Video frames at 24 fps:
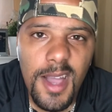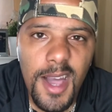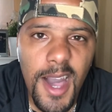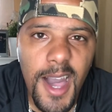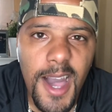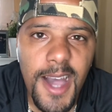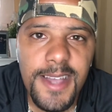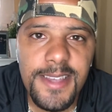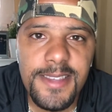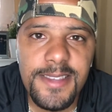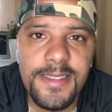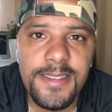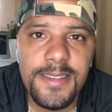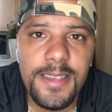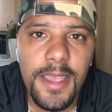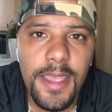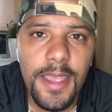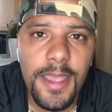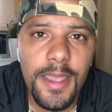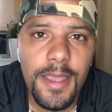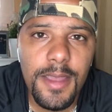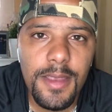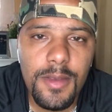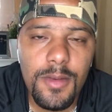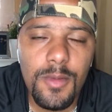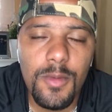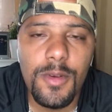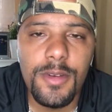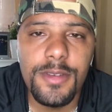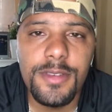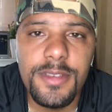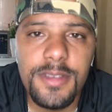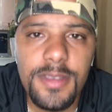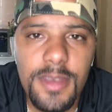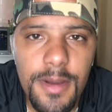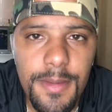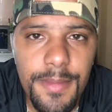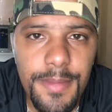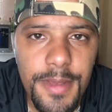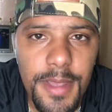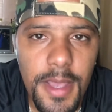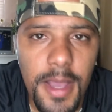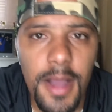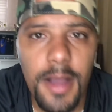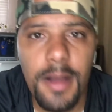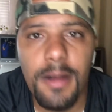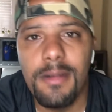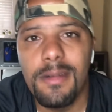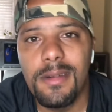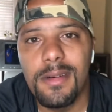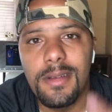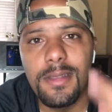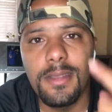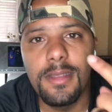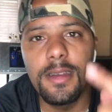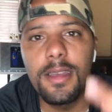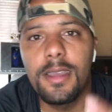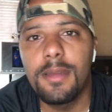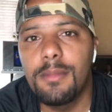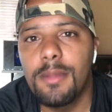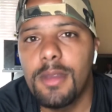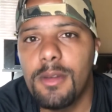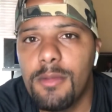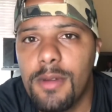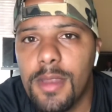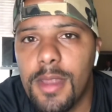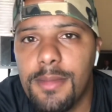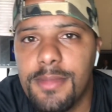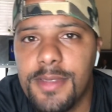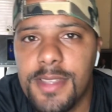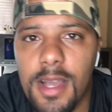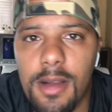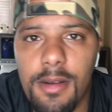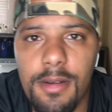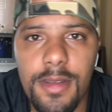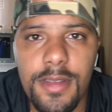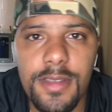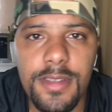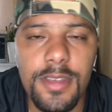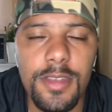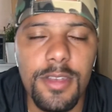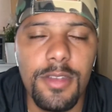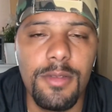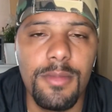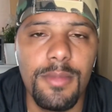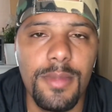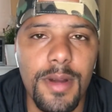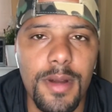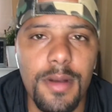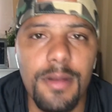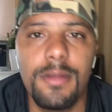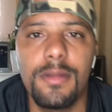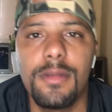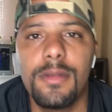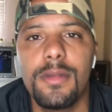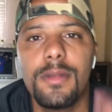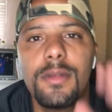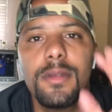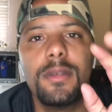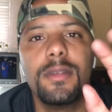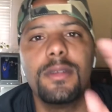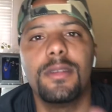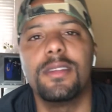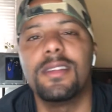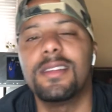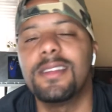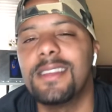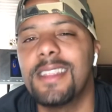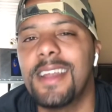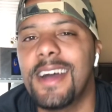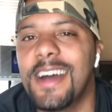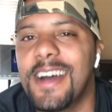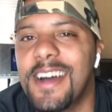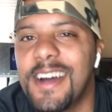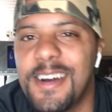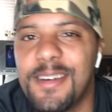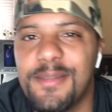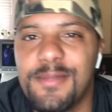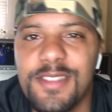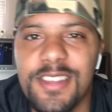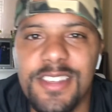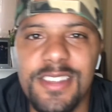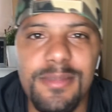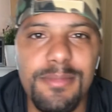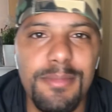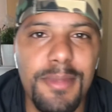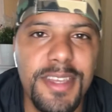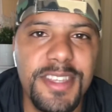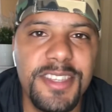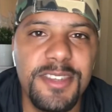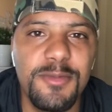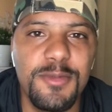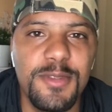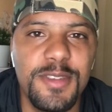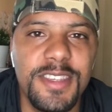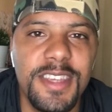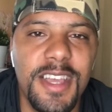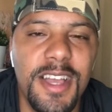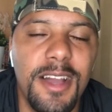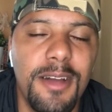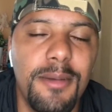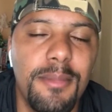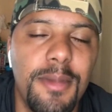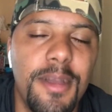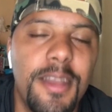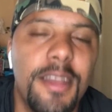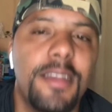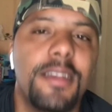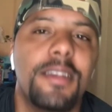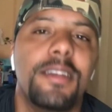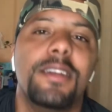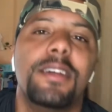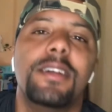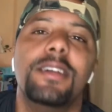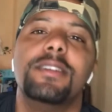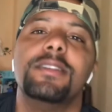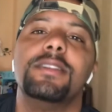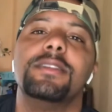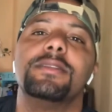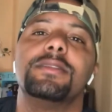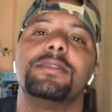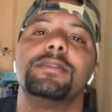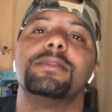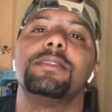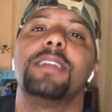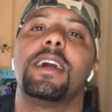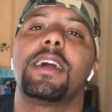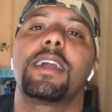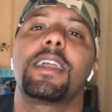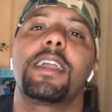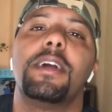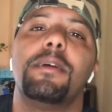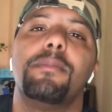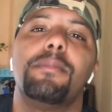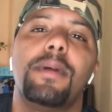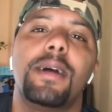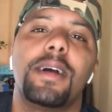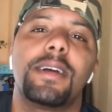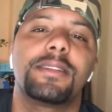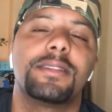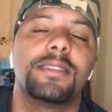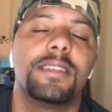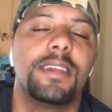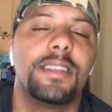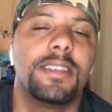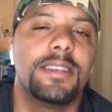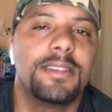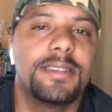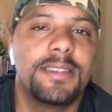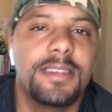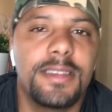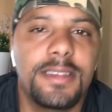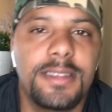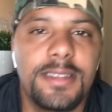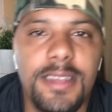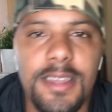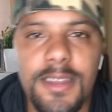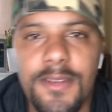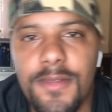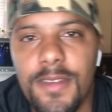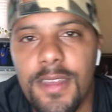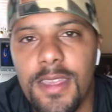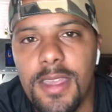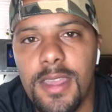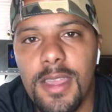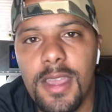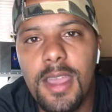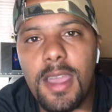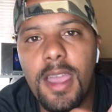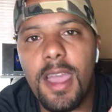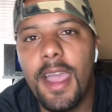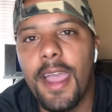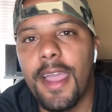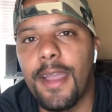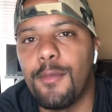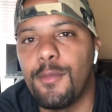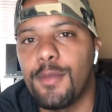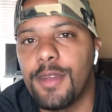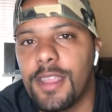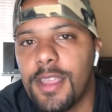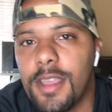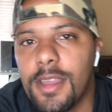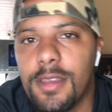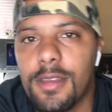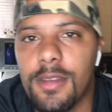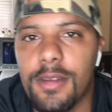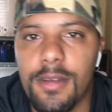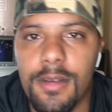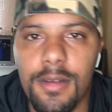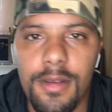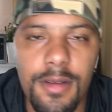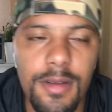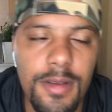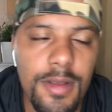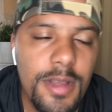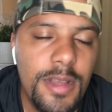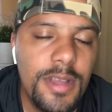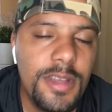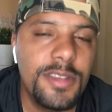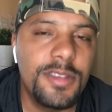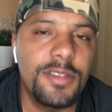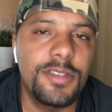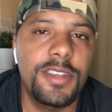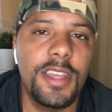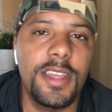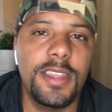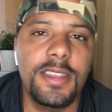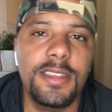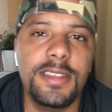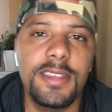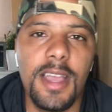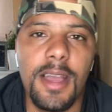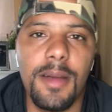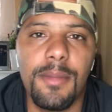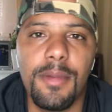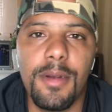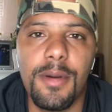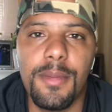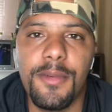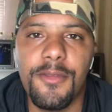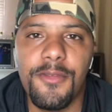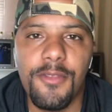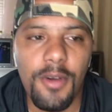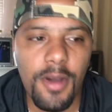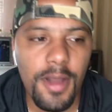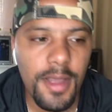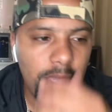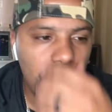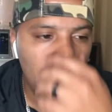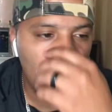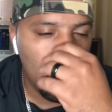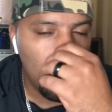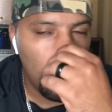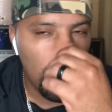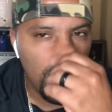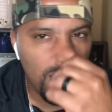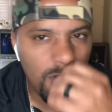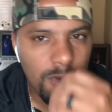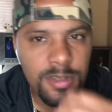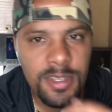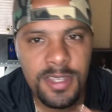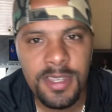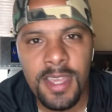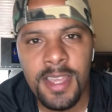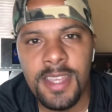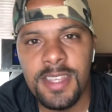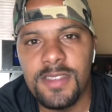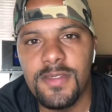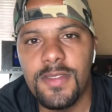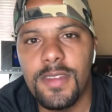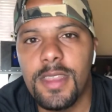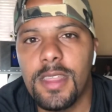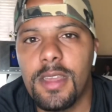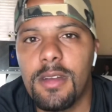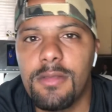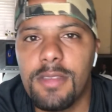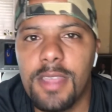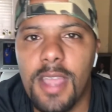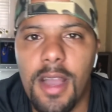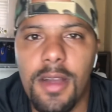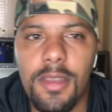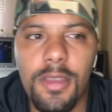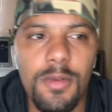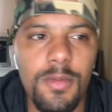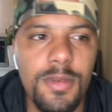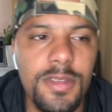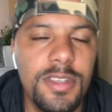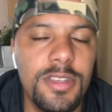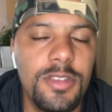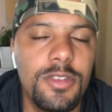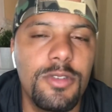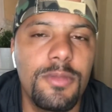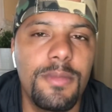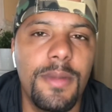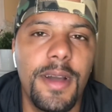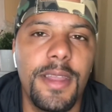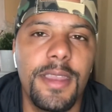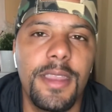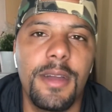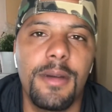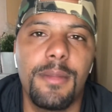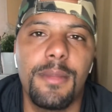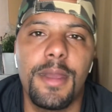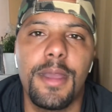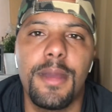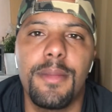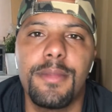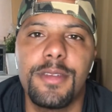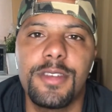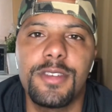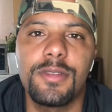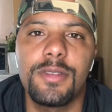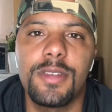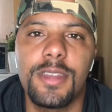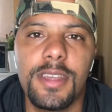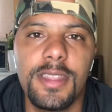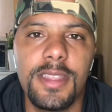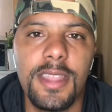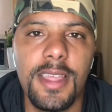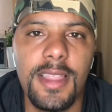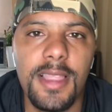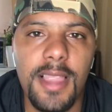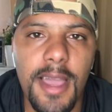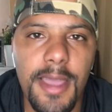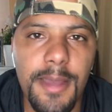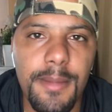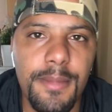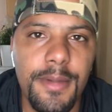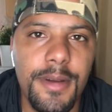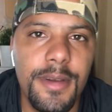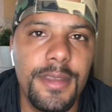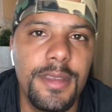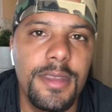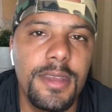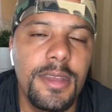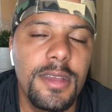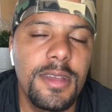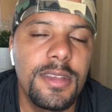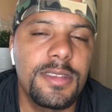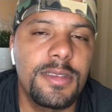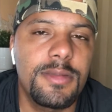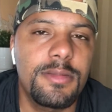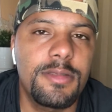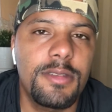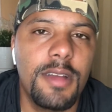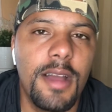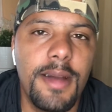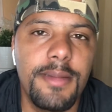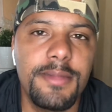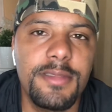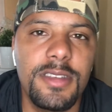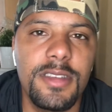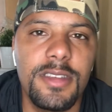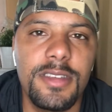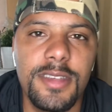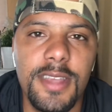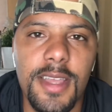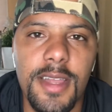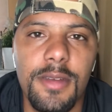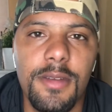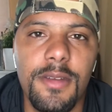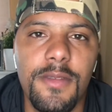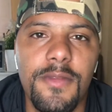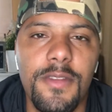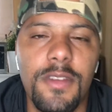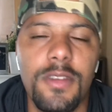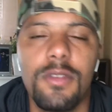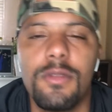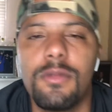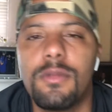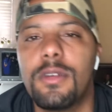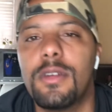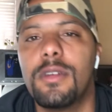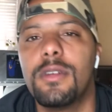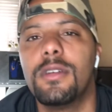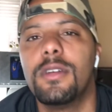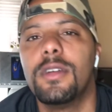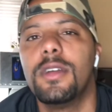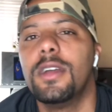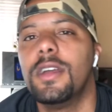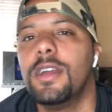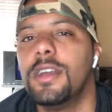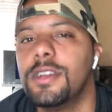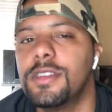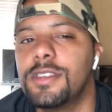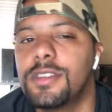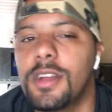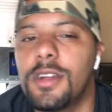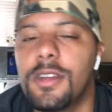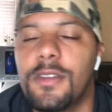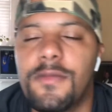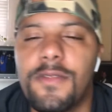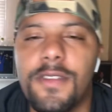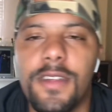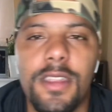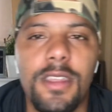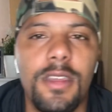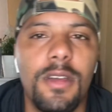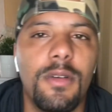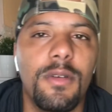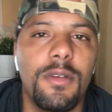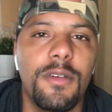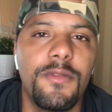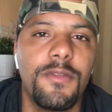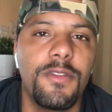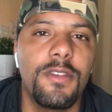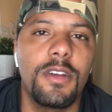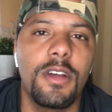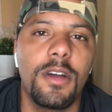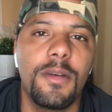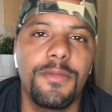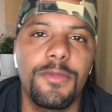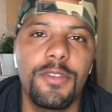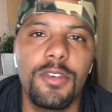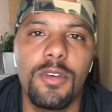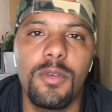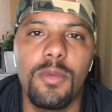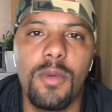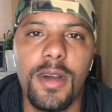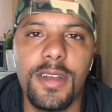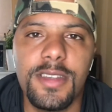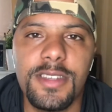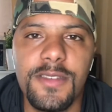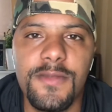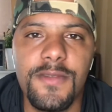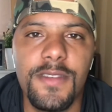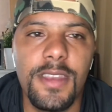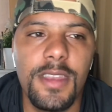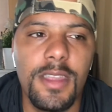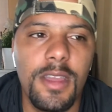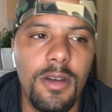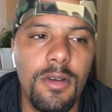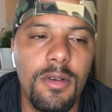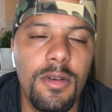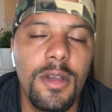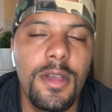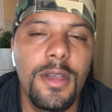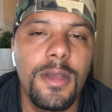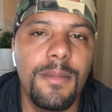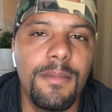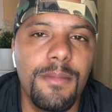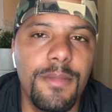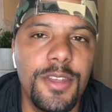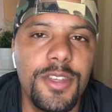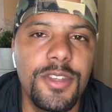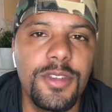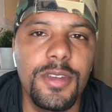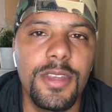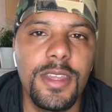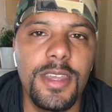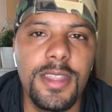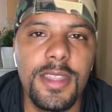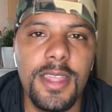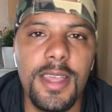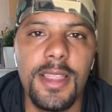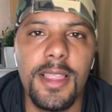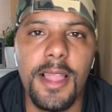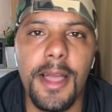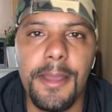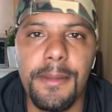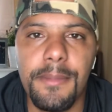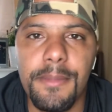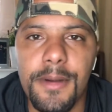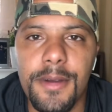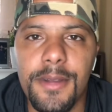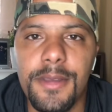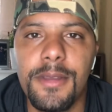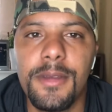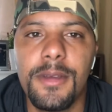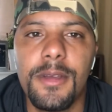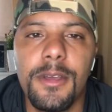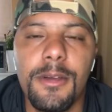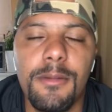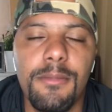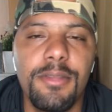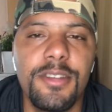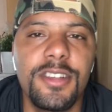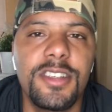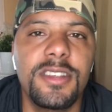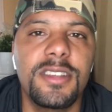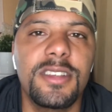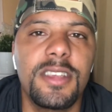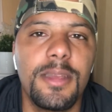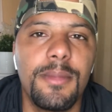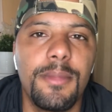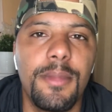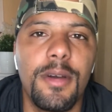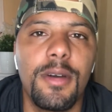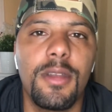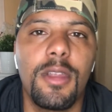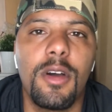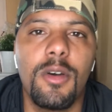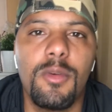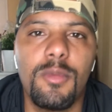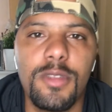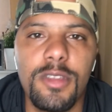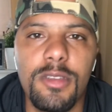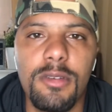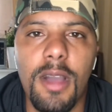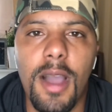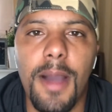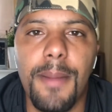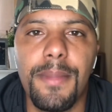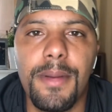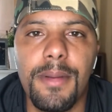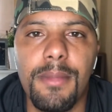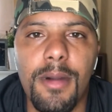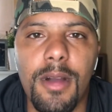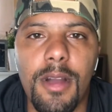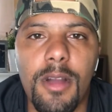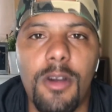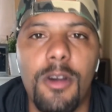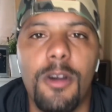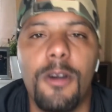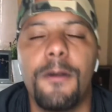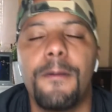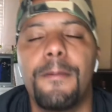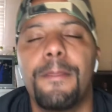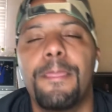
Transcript: I said, what's up, y'all? Look at me when I'm talking to you, bro. Nah, I'm just messing with y'all, man. This is Knockout Boxing 86 TV, and we in here. So check this out, bro. Before I get going on today's video, y'all know what to do by now, man. Be sure to hit that like button, subscribe to the channel if you're new here, and share the video. If you come through and watch the video, be sure to hit that like button. Put your seatbelt on when you hop in my car.